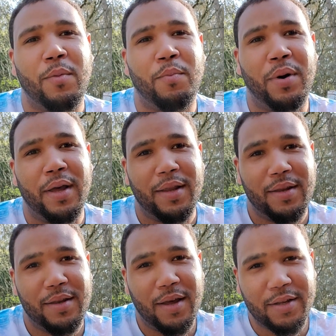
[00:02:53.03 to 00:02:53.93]
But
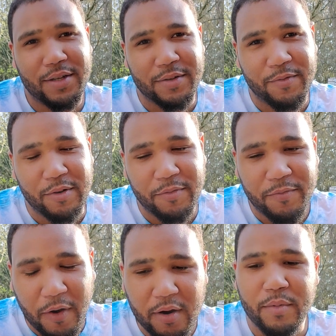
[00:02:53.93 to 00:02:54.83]
not just for
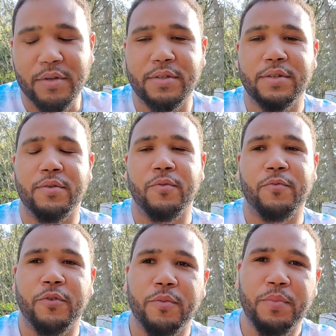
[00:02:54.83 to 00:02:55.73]
farmers,
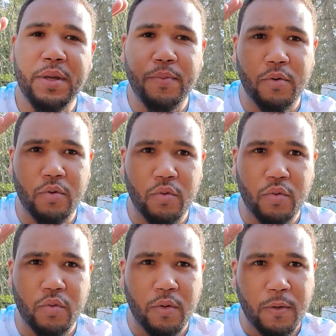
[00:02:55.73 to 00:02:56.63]
for people who